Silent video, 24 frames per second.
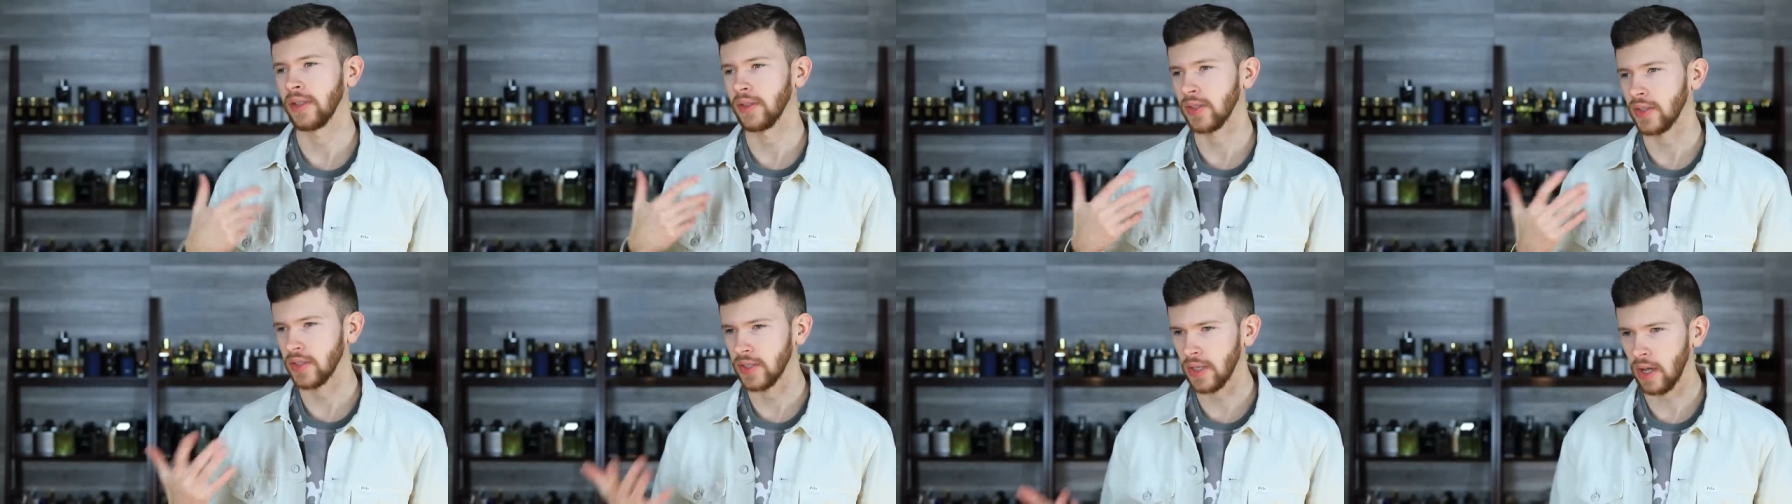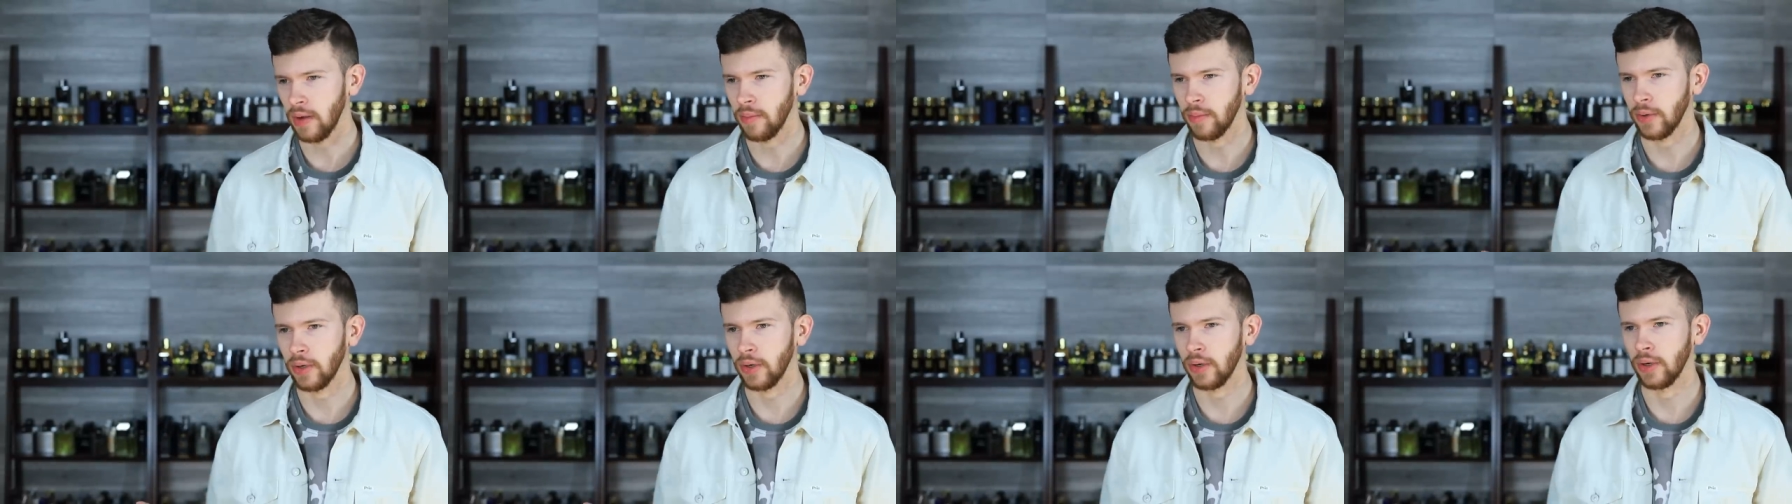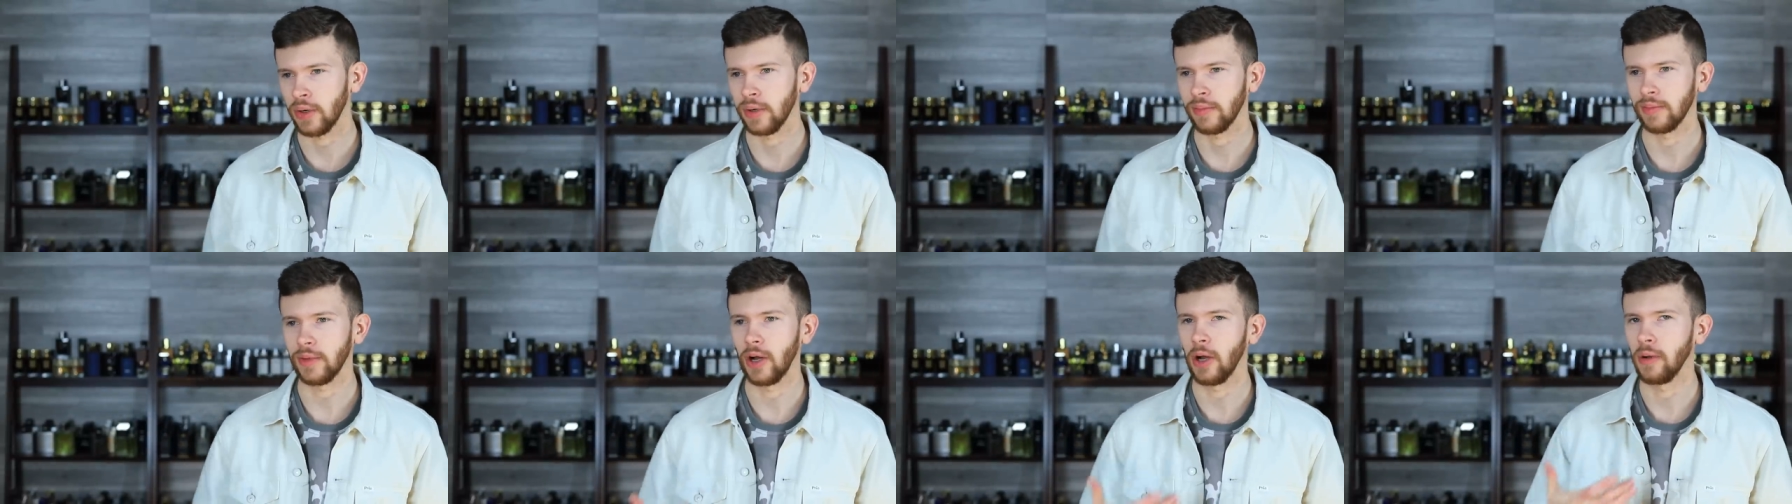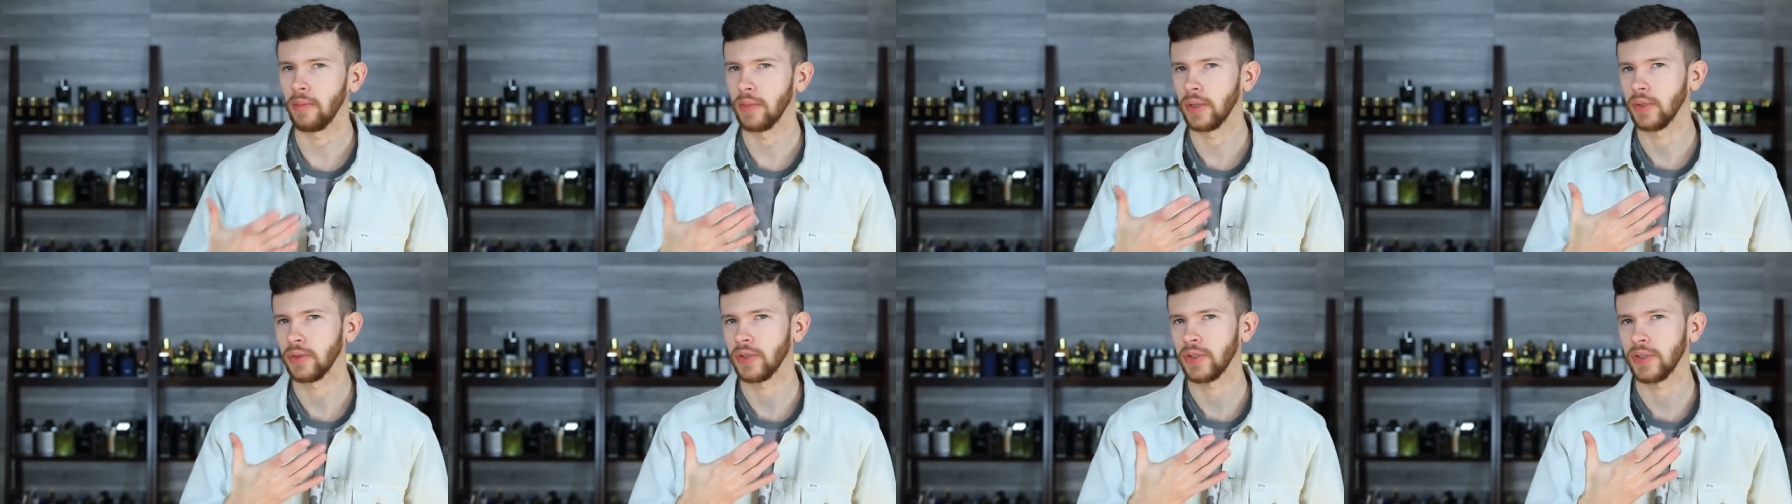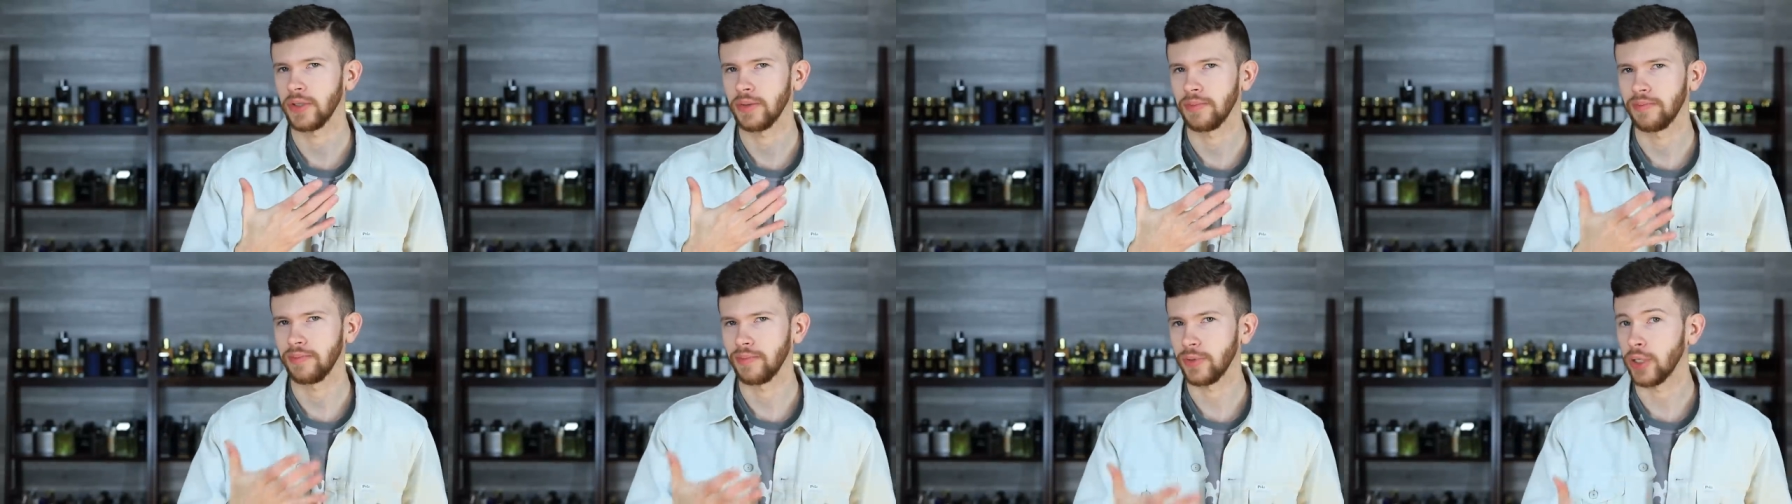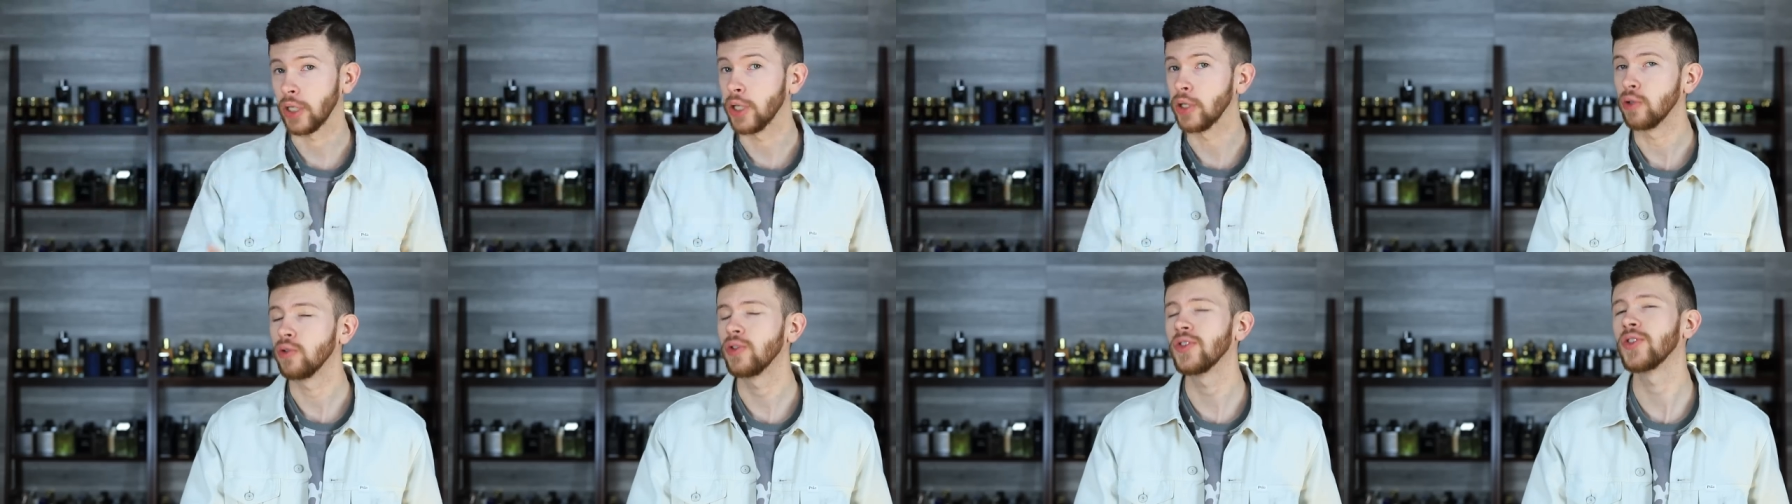Summer, almost
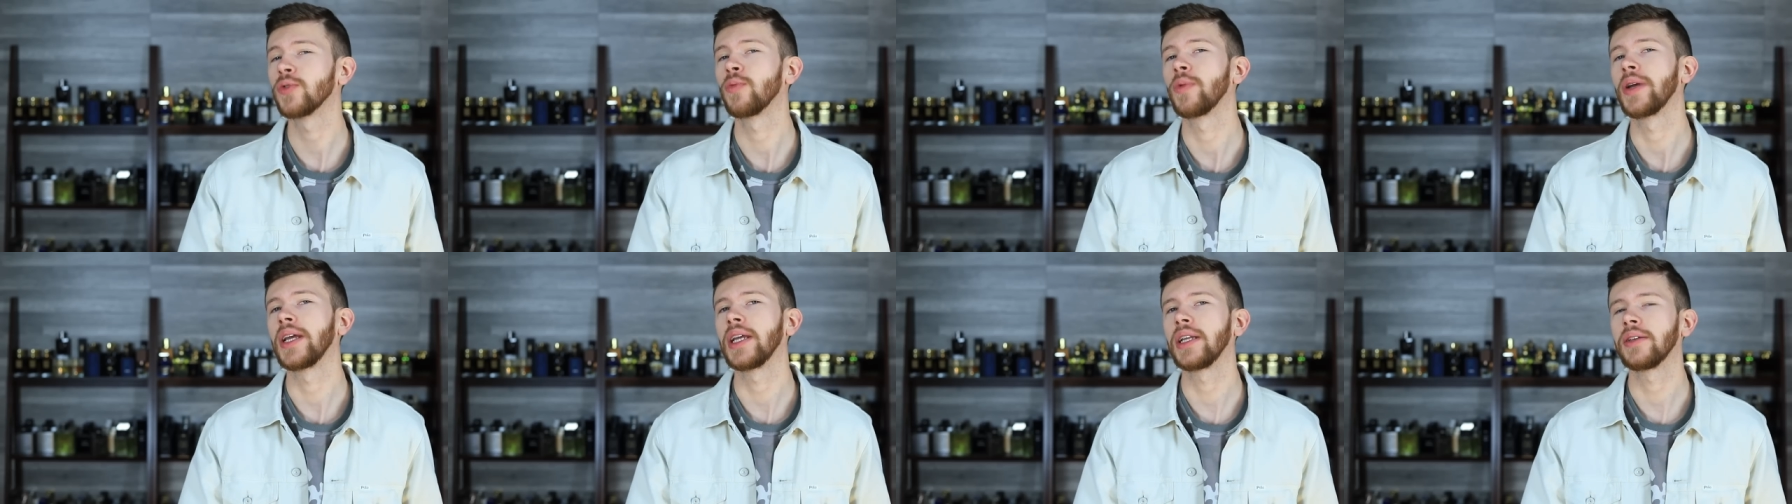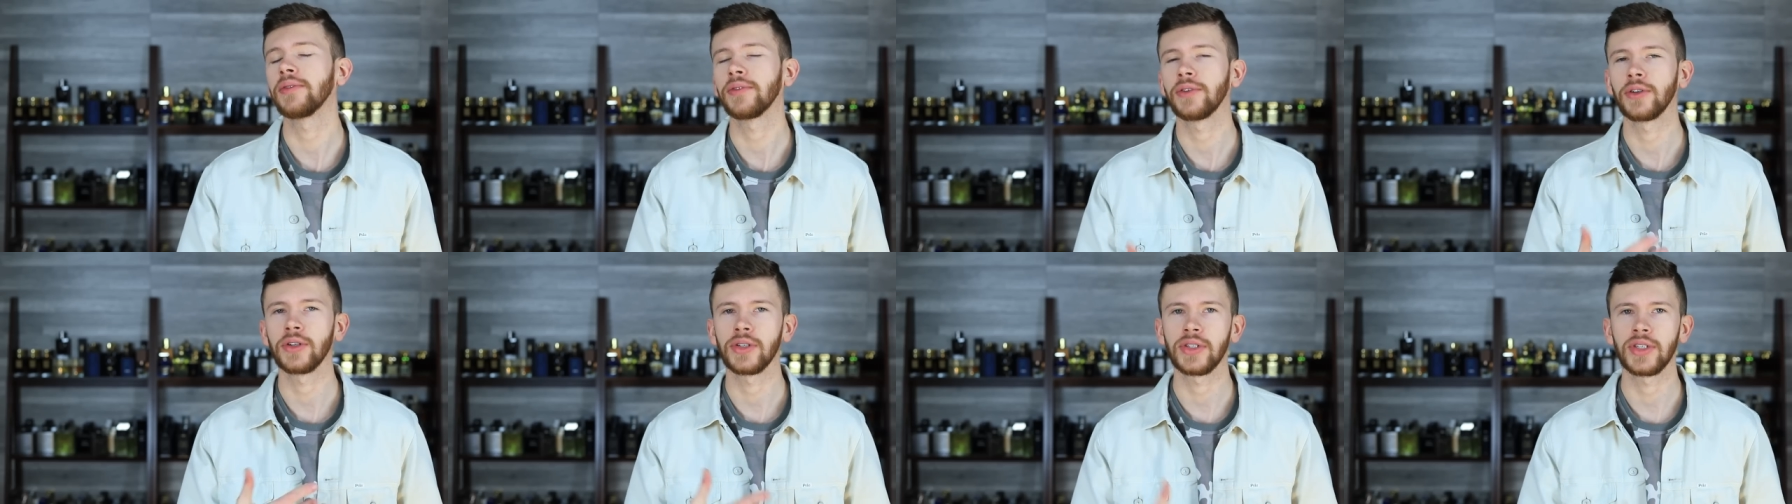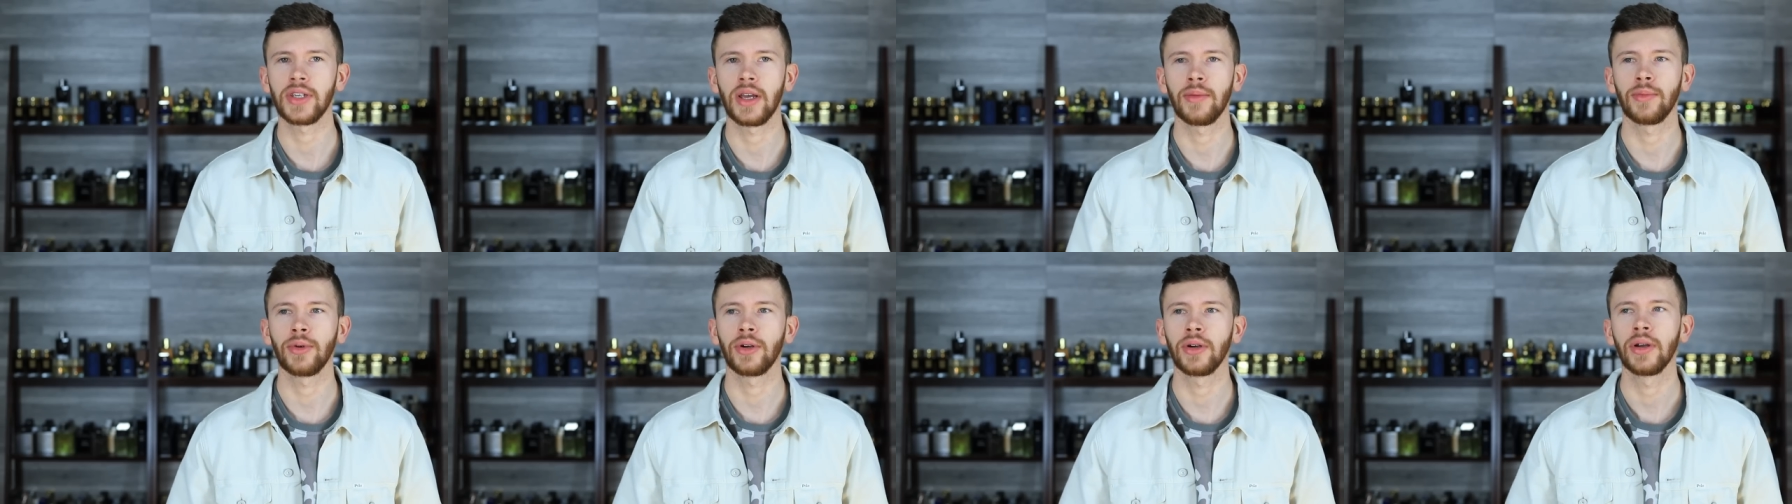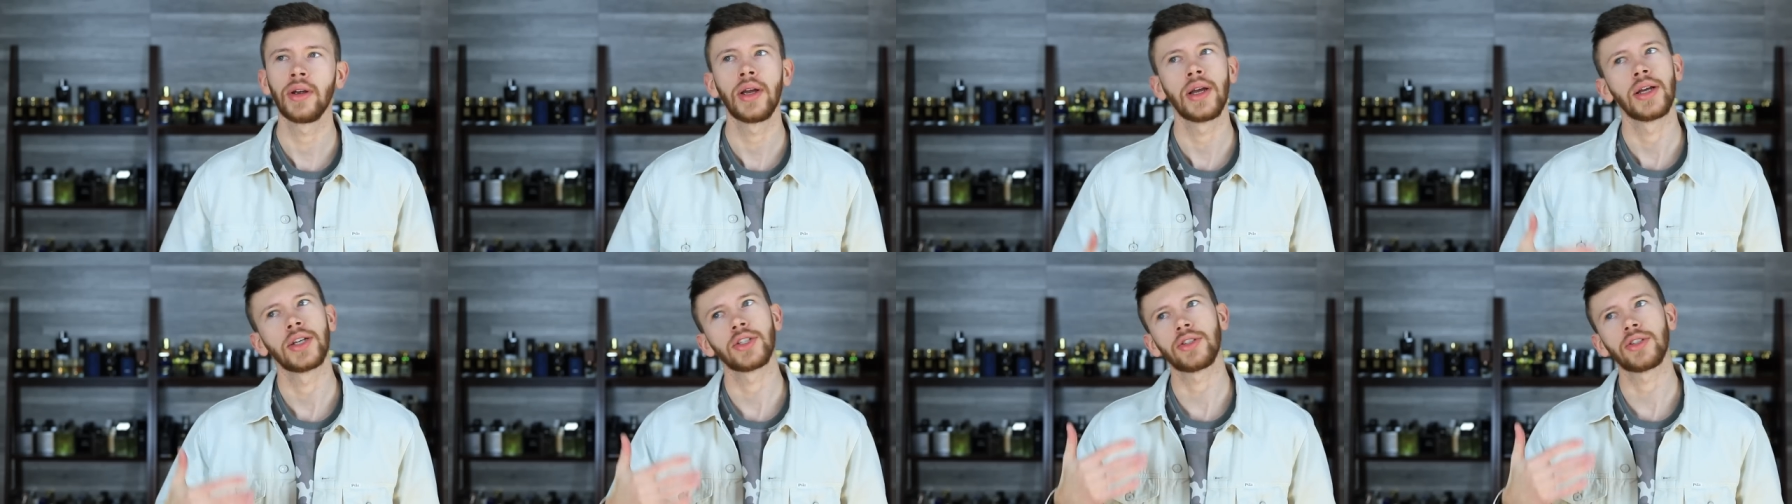too sweet for a summer.